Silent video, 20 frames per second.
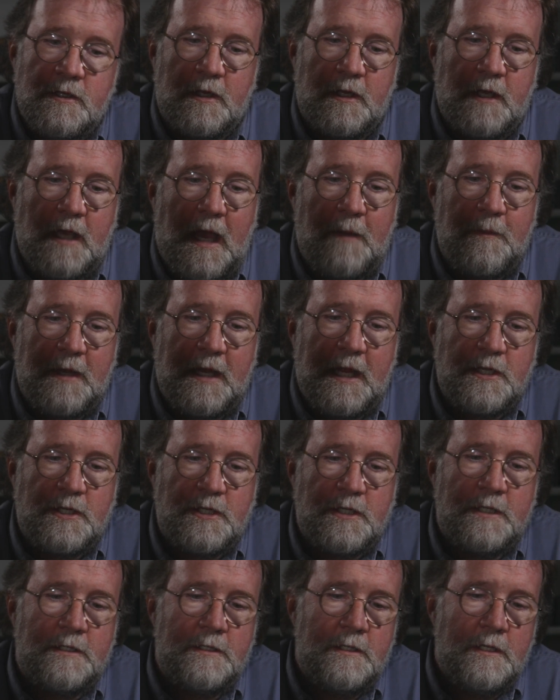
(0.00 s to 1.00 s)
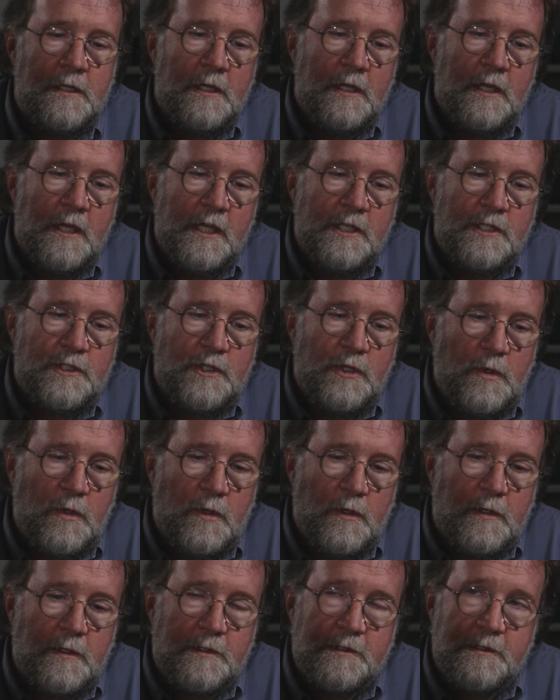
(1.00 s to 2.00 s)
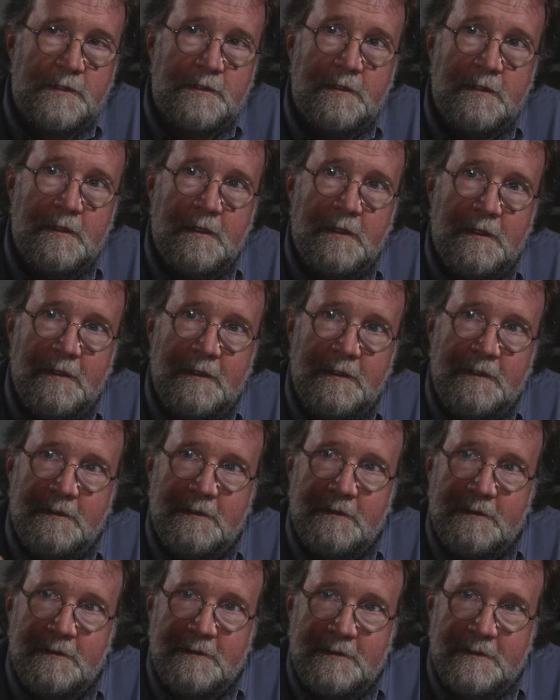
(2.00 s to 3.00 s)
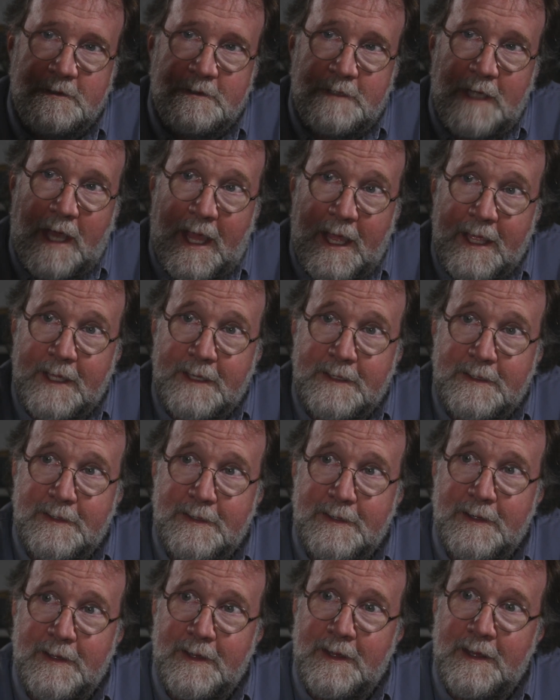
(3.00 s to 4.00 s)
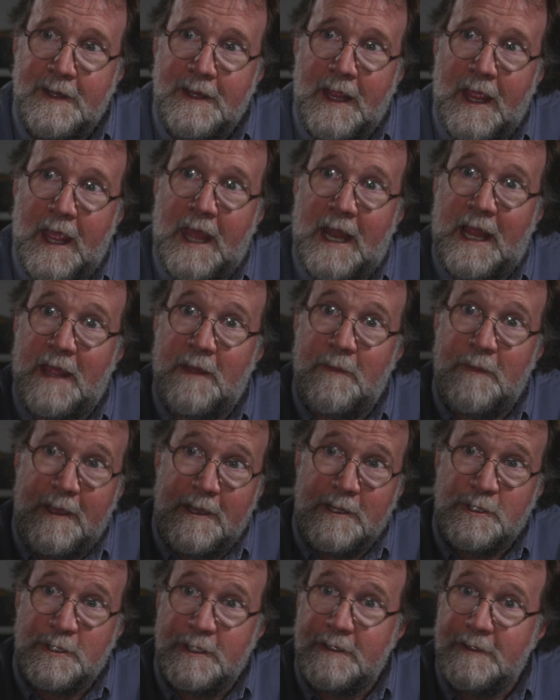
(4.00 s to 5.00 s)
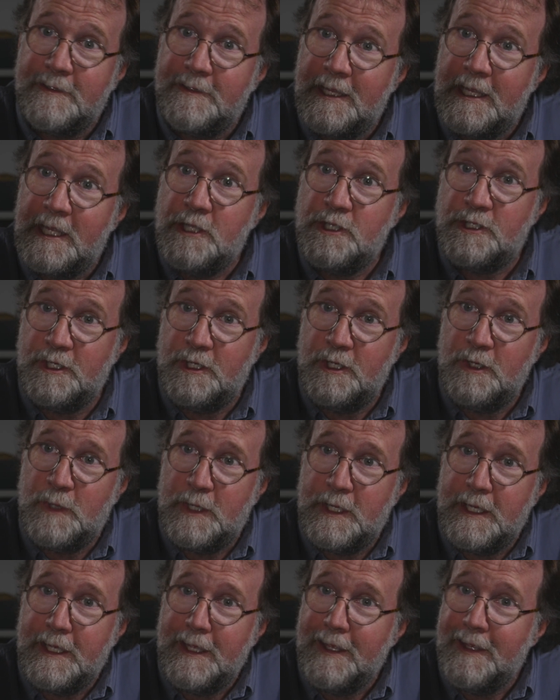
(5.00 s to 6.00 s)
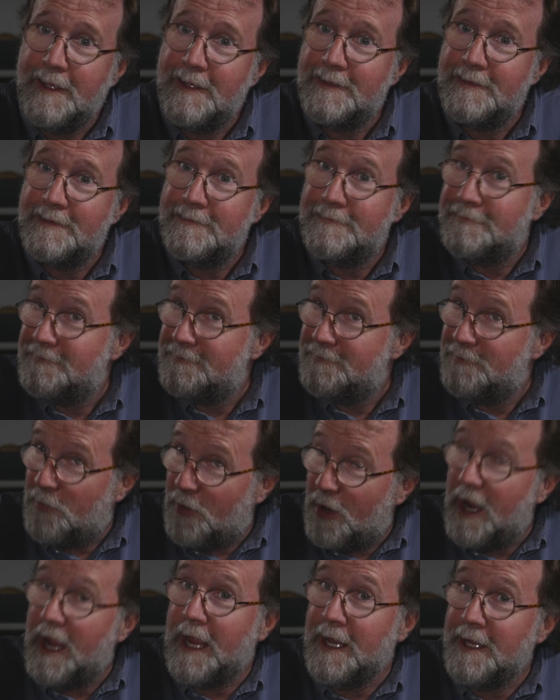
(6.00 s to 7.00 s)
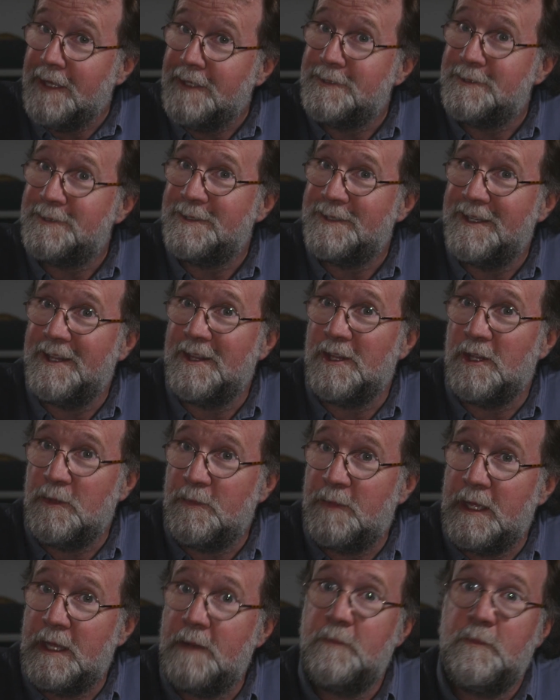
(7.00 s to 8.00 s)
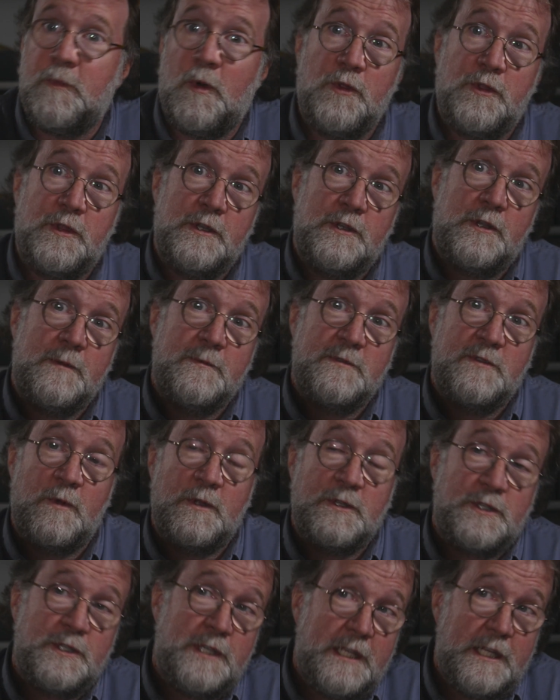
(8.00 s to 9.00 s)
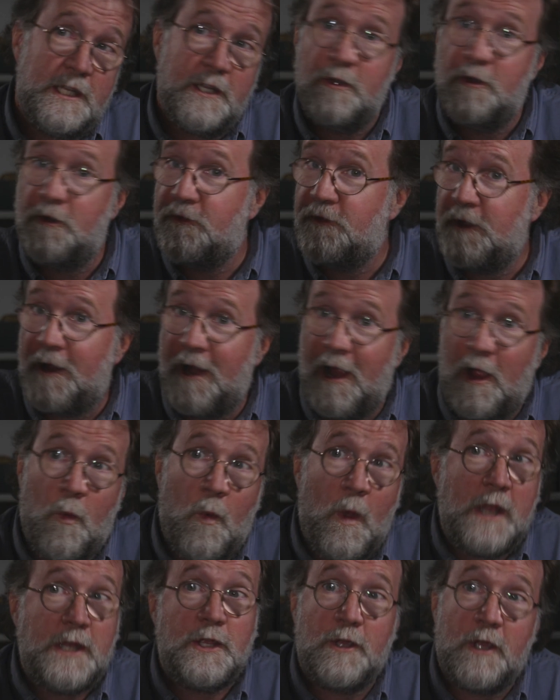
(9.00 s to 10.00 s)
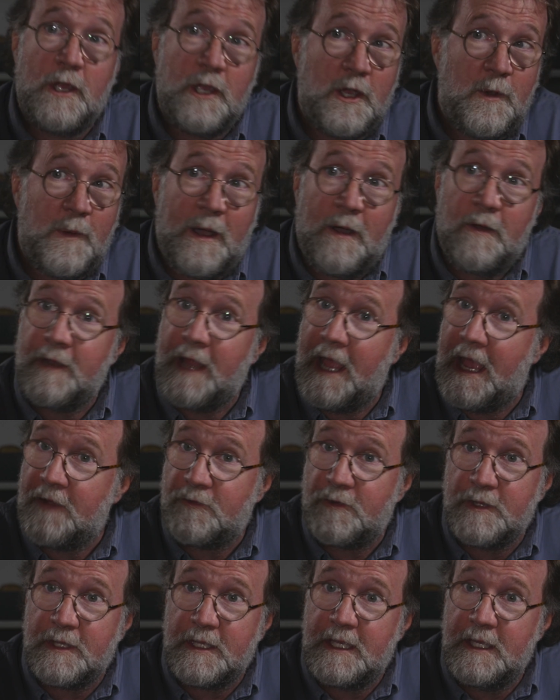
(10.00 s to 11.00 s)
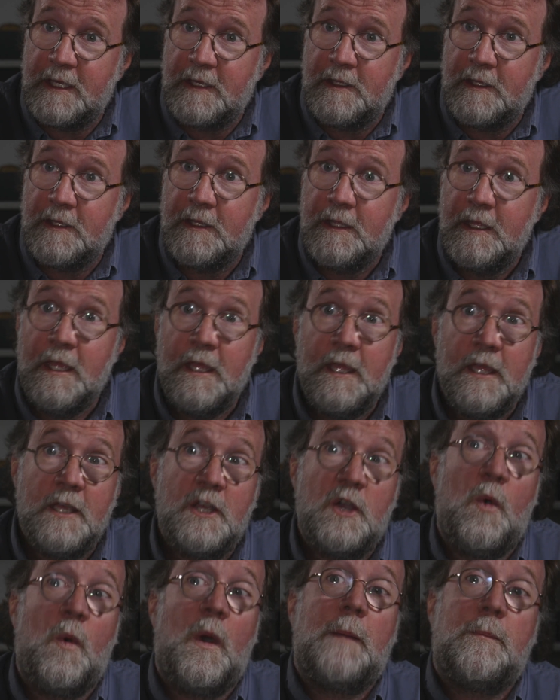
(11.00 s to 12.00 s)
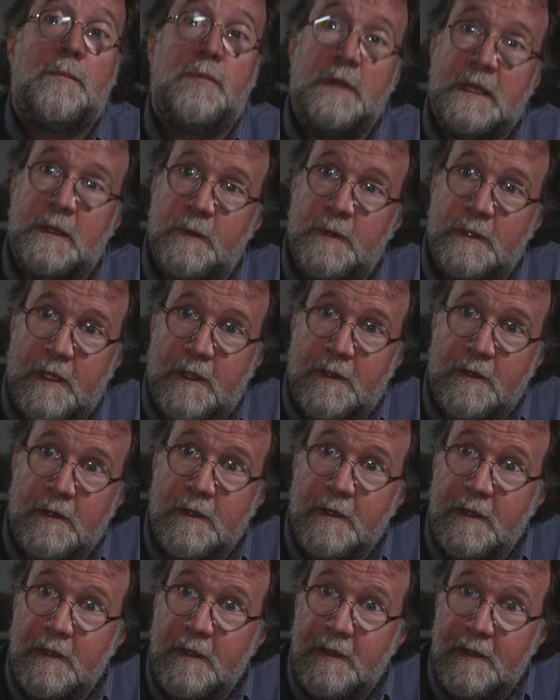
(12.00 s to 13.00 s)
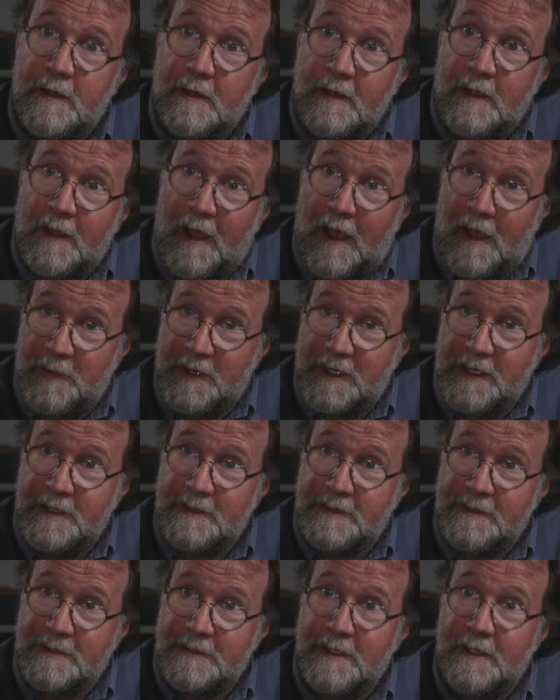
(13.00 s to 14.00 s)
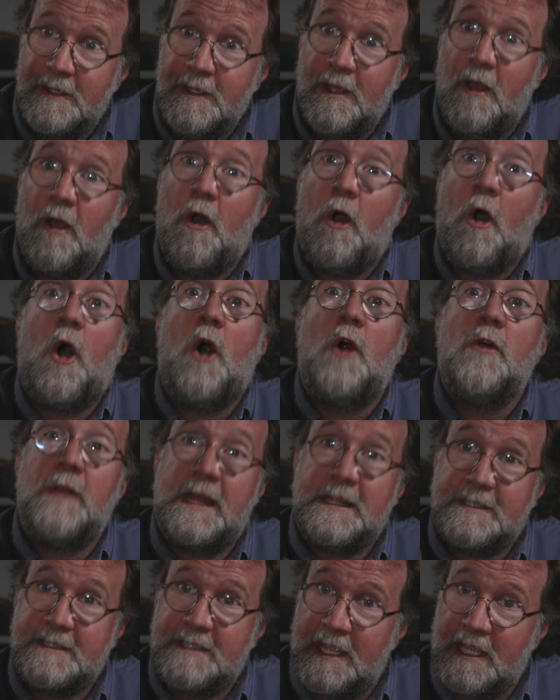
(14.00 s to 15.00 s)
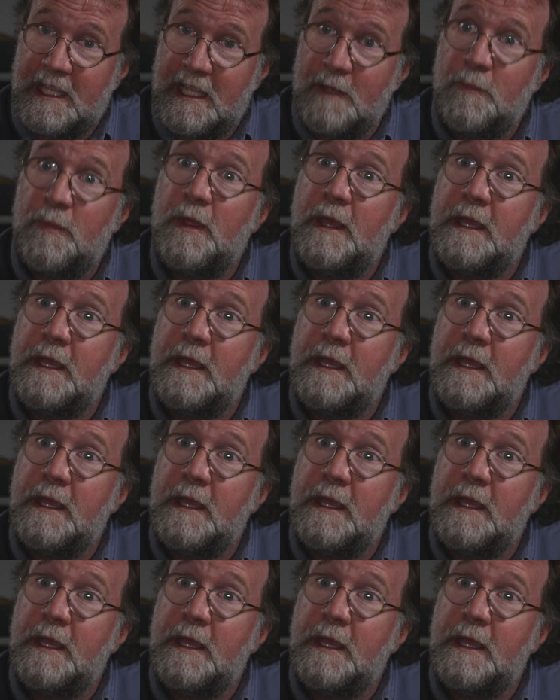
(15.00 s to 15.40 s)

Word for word: So the combination, tools, diet, and I imagine ingenuity, brains a little bit, both in terms of what you need to do to figure out when you can go out after the kill, cooperating with other hominids, all that's taking